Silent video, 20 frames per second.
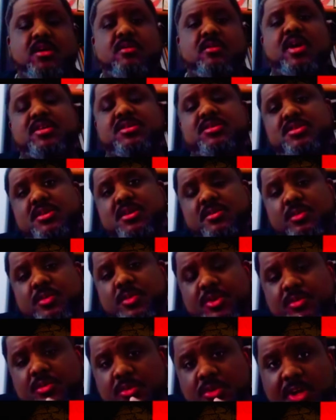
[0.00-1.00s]
Right?
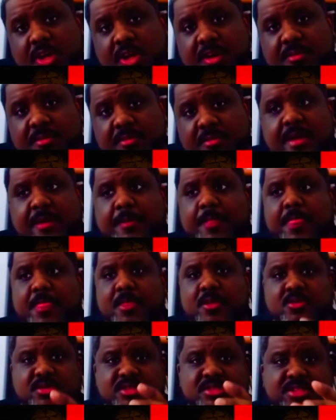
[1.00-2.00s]
When you look at a man,
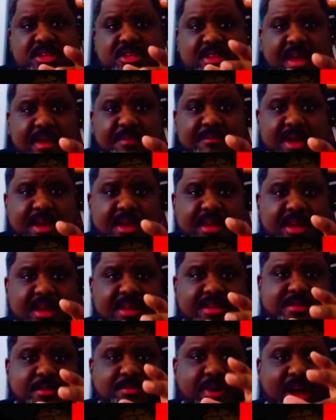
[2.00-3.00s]
you see that man
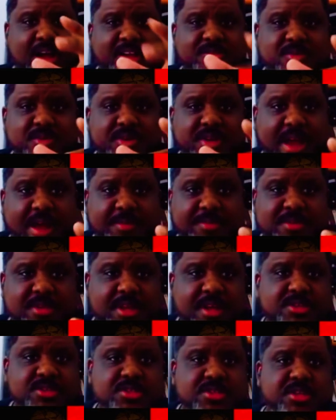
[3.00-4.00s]
as a possible
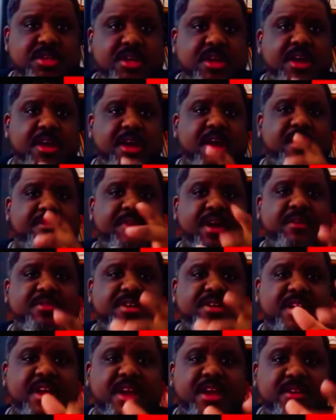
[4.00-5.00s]
encapsulation of
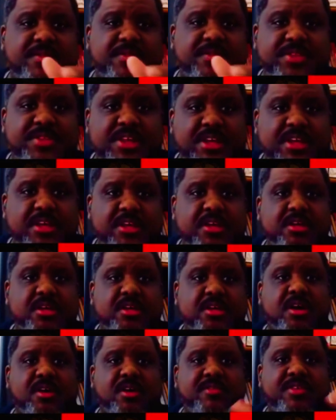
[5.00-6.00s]
every negative thing
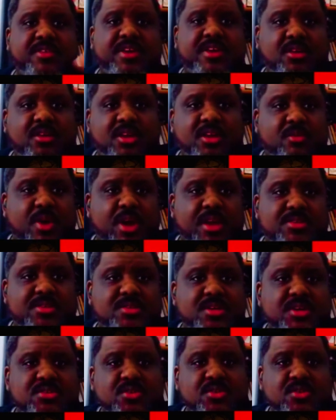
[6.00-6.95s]
of an alien race.